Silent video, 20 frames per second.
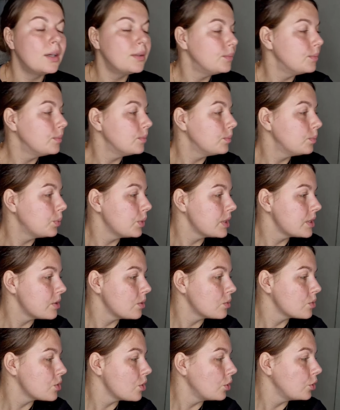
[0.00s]
bristles
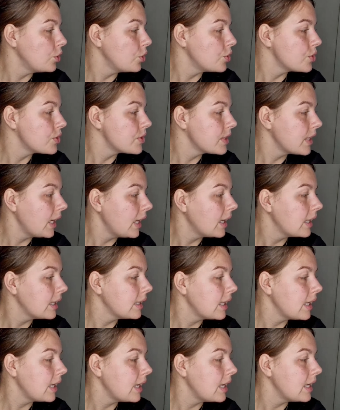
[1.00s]
on your skin
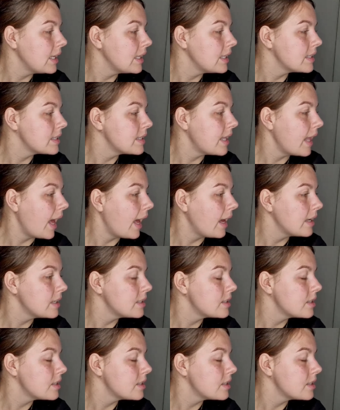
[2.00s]
is that